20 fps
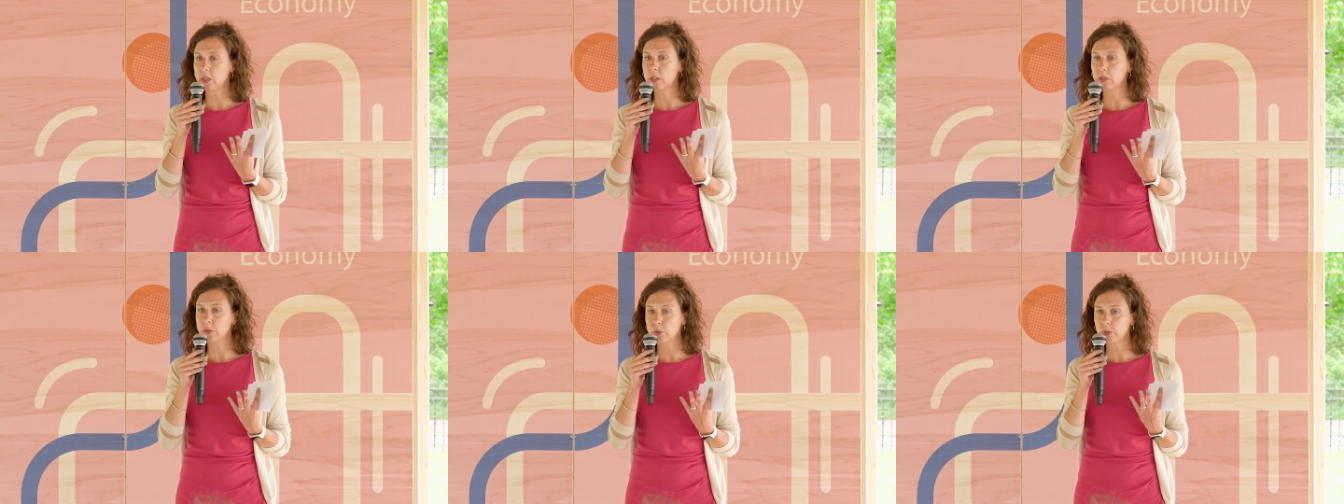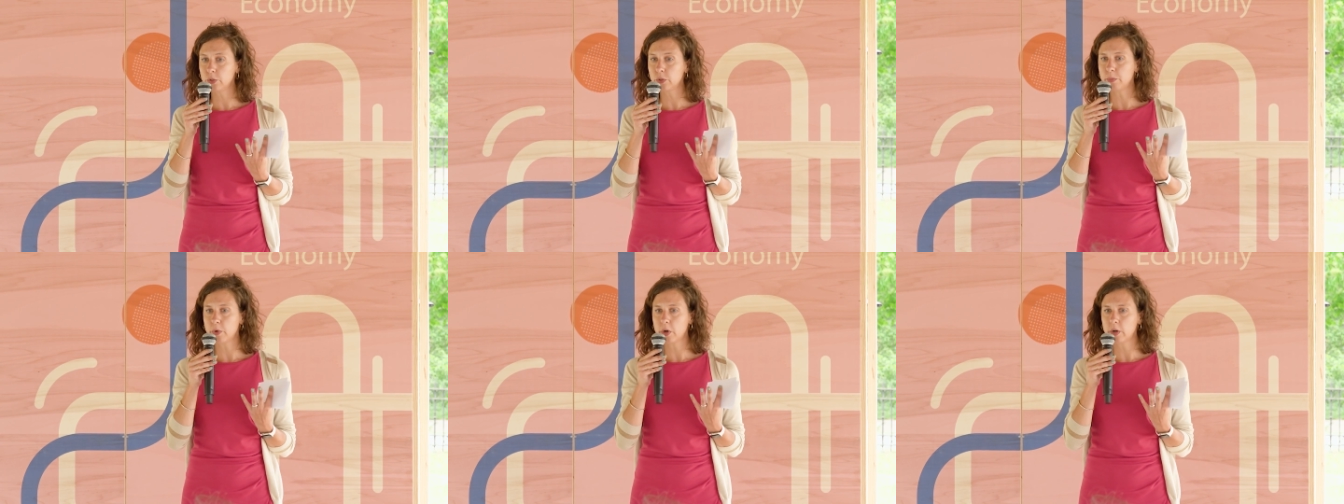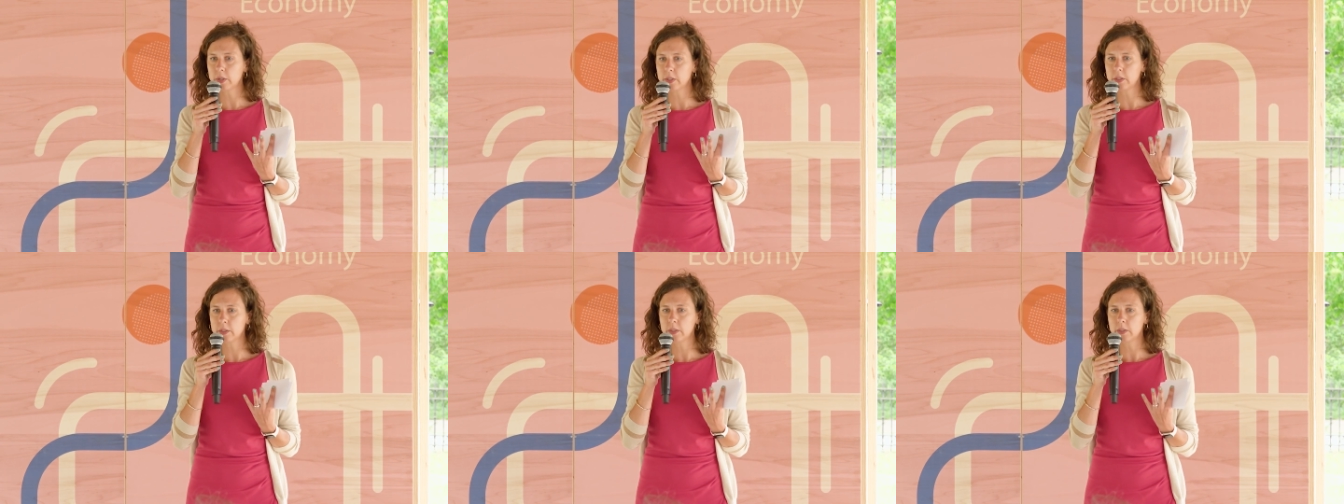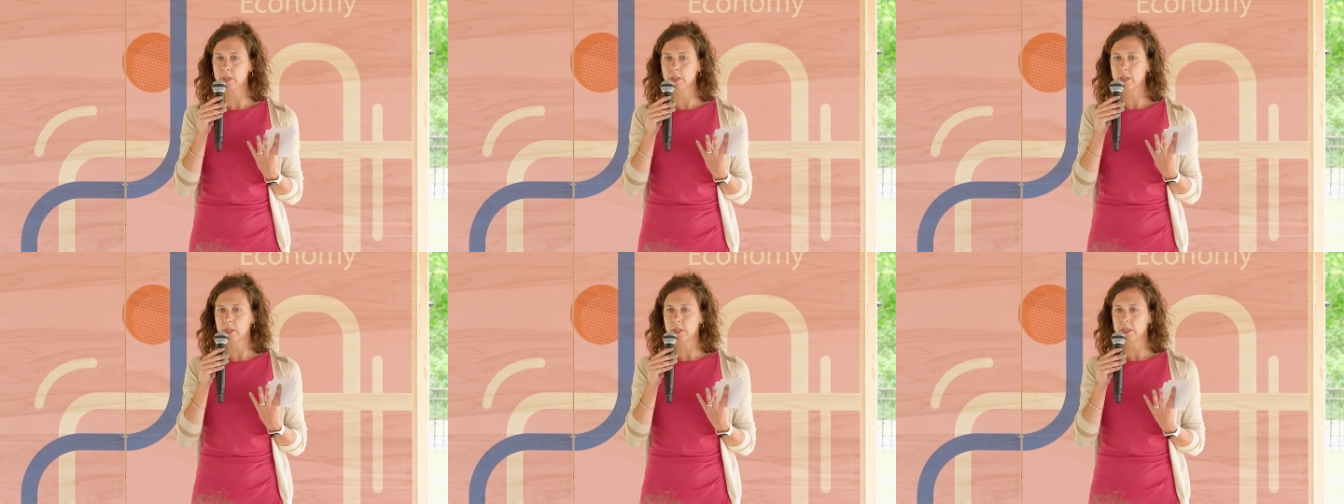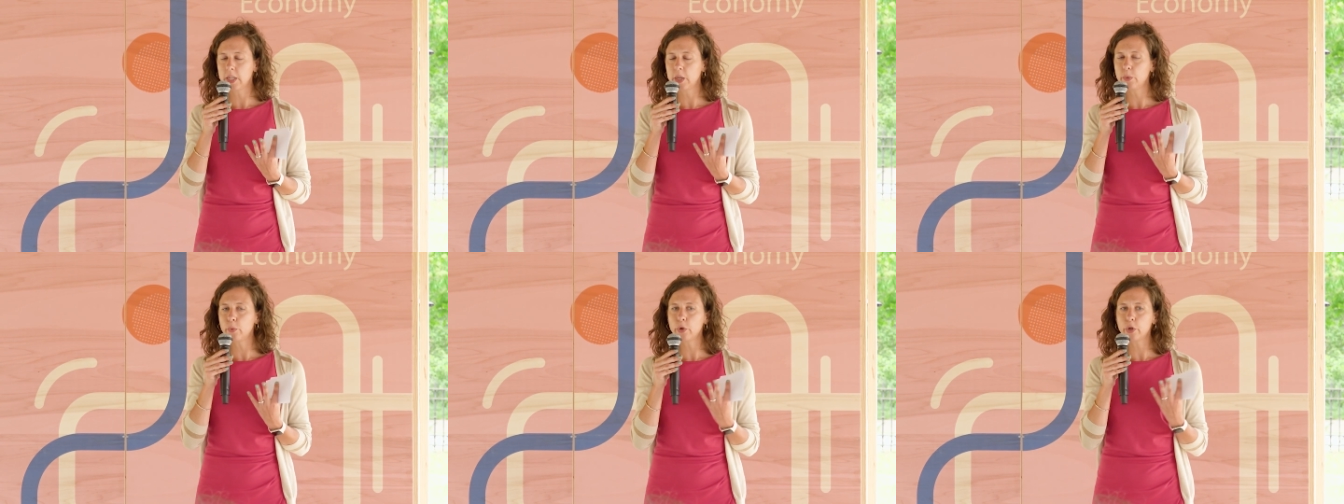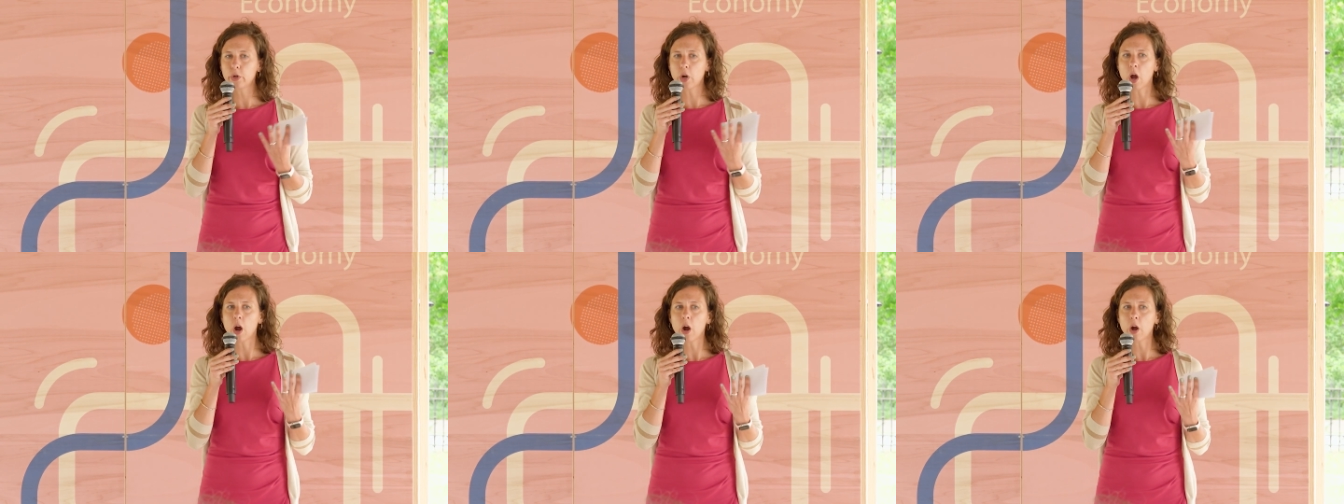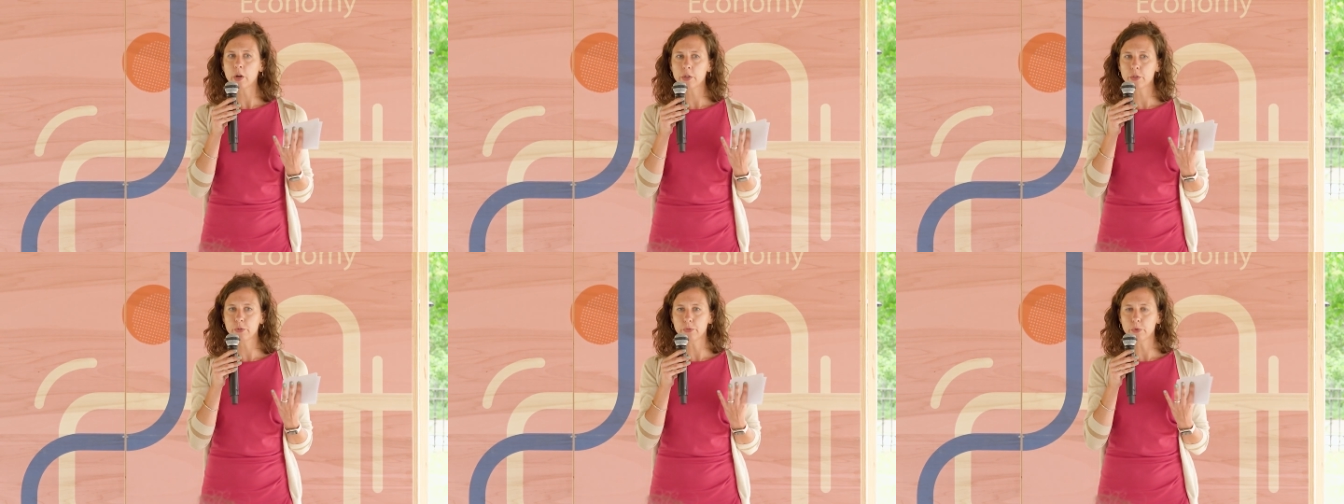onto the market, they work
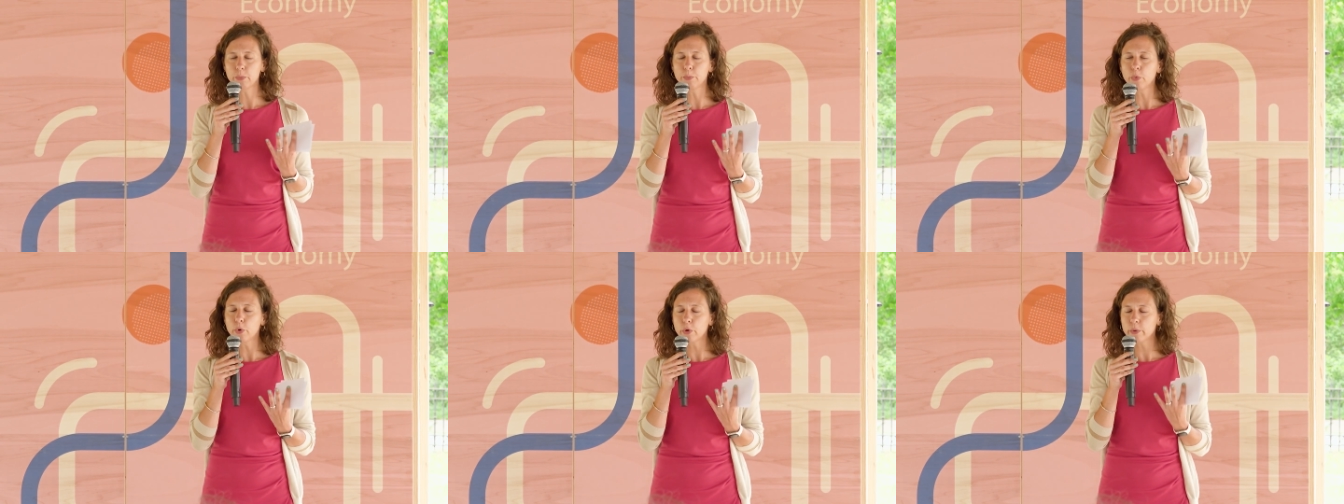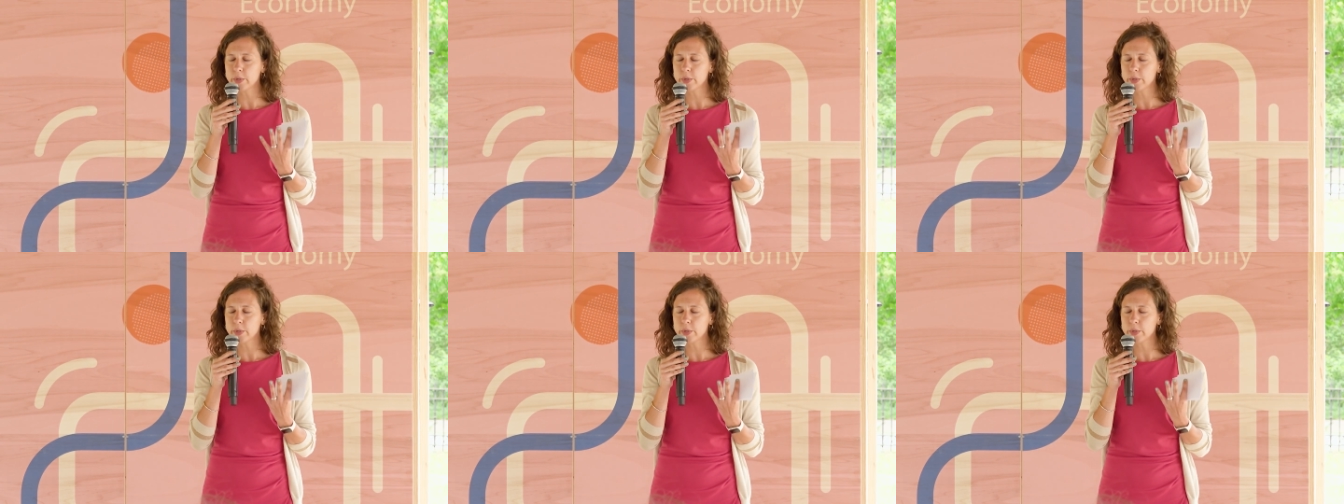hard for more